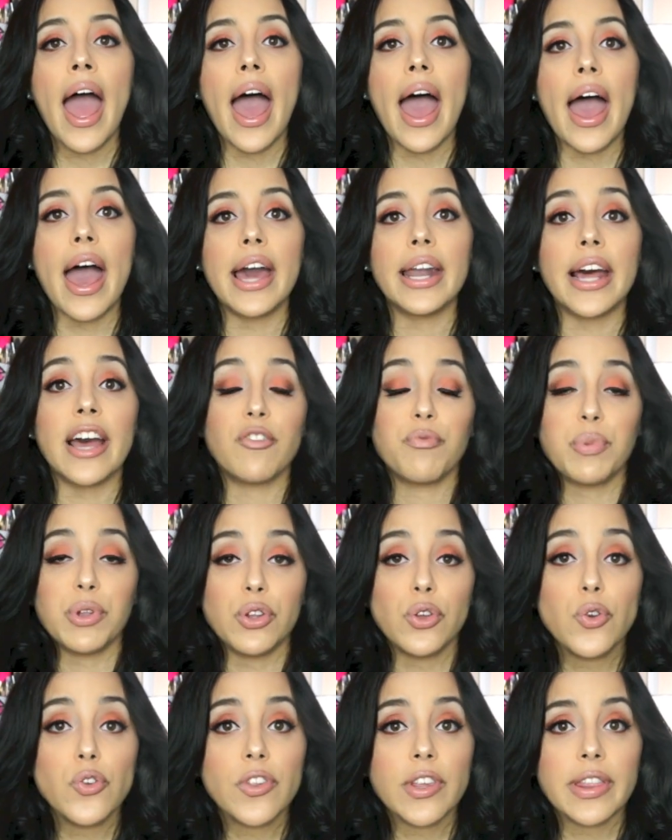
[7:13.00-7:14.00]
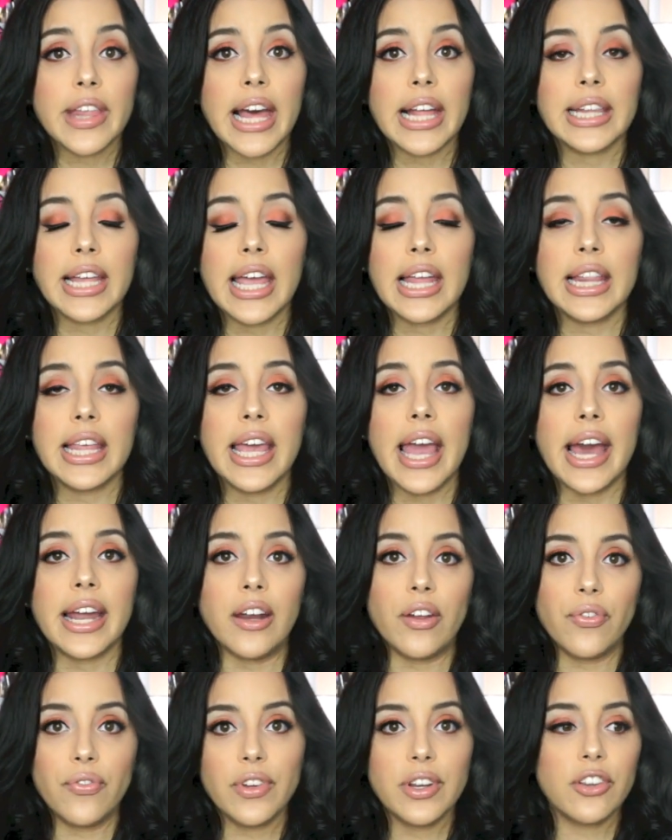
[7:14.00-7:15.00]
and I've been using that lately,
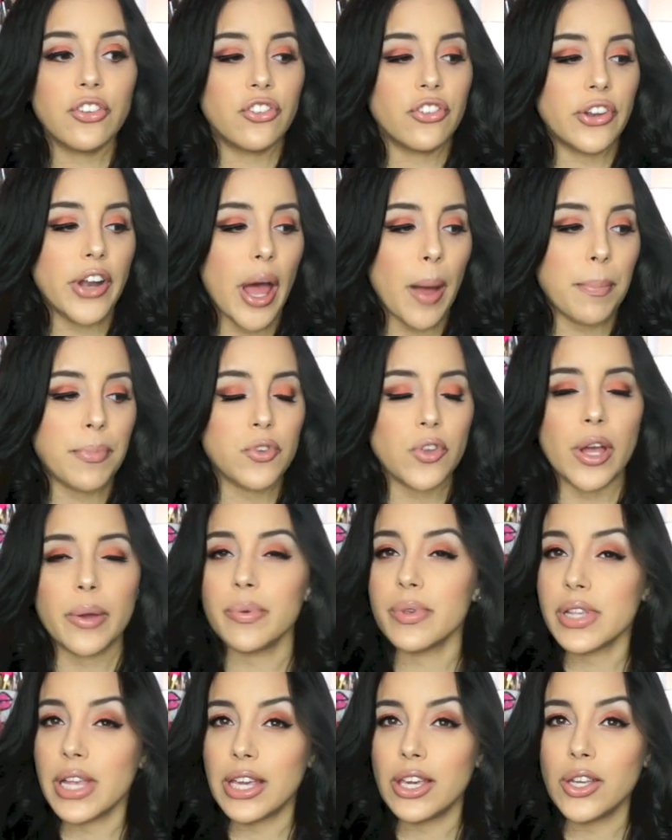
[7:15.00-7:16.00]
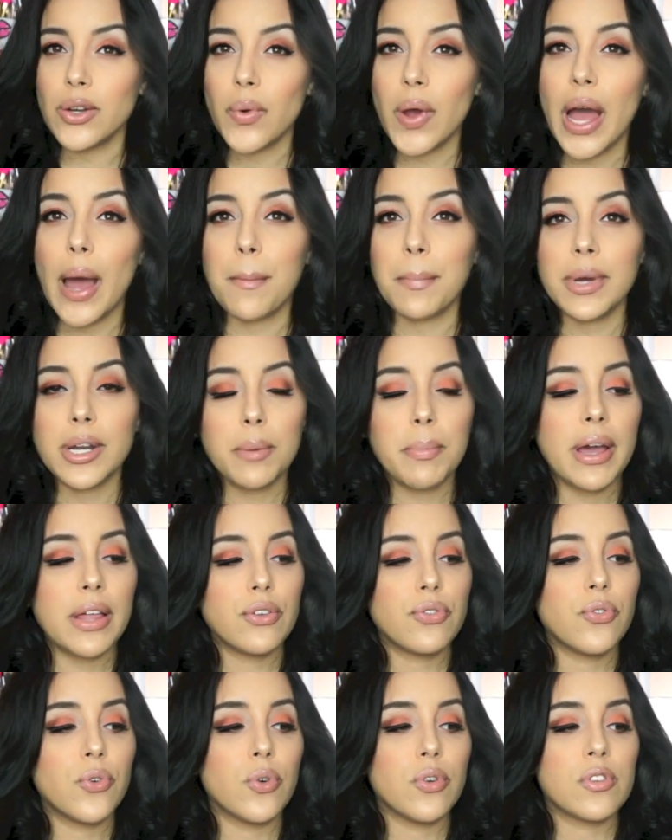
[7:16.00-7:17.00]
and I finished it up, so I was like, you know what, I'm gonna buy
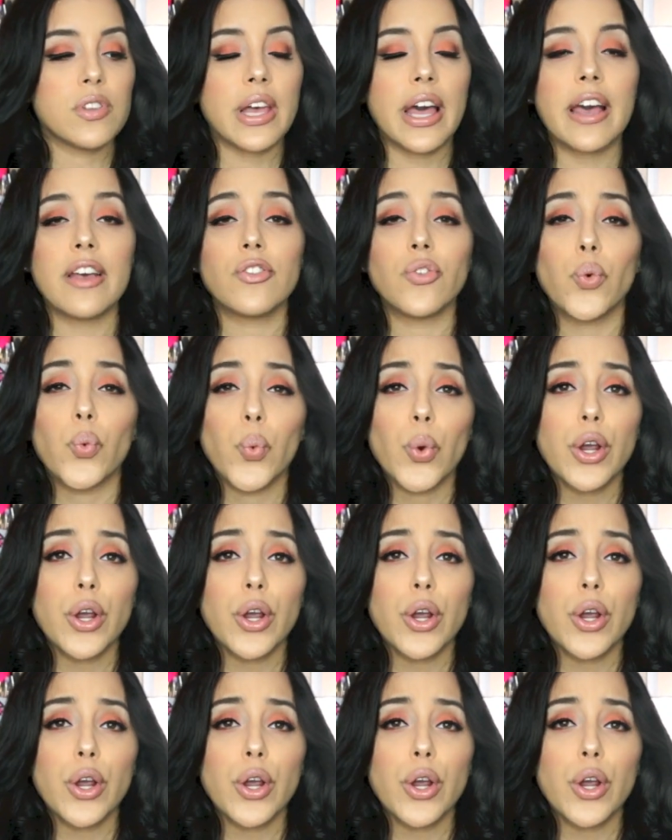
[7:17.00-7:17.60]
the full size.